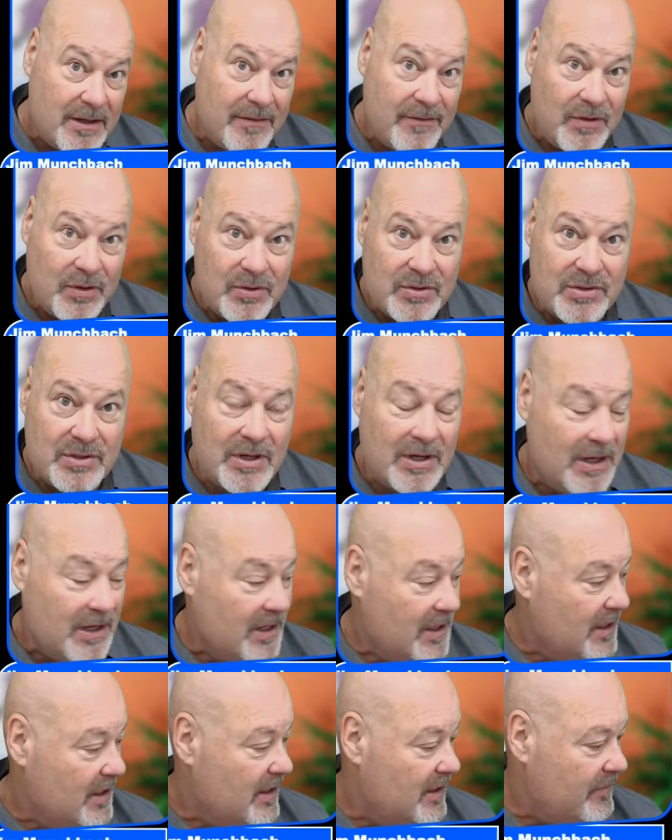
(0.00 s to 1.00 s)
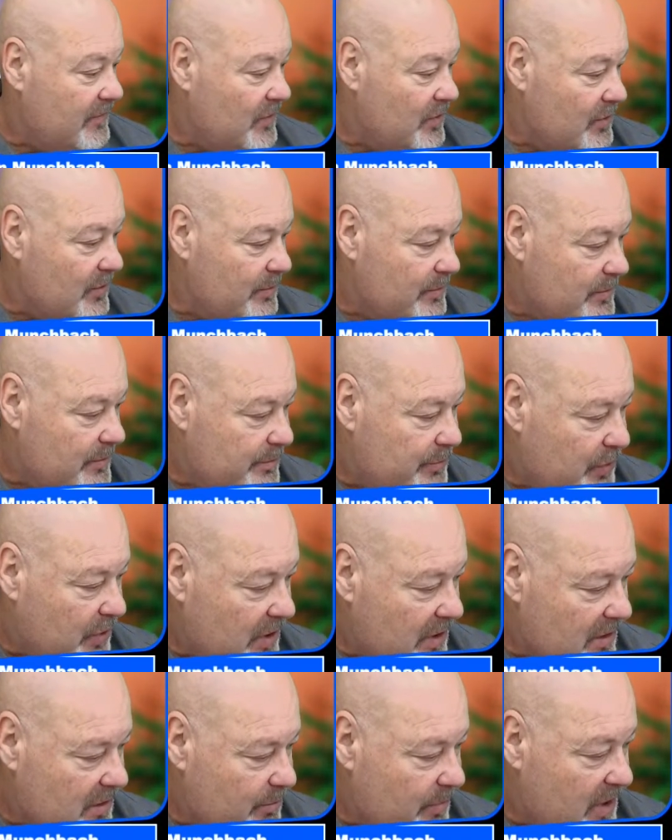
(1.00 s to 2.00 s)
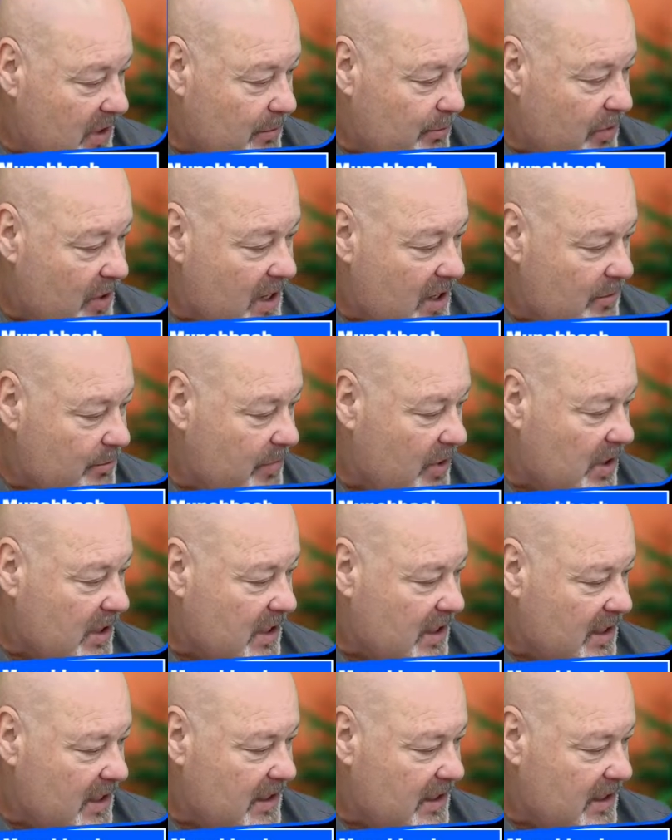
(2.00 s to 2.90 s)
If you're putting the big brown bucket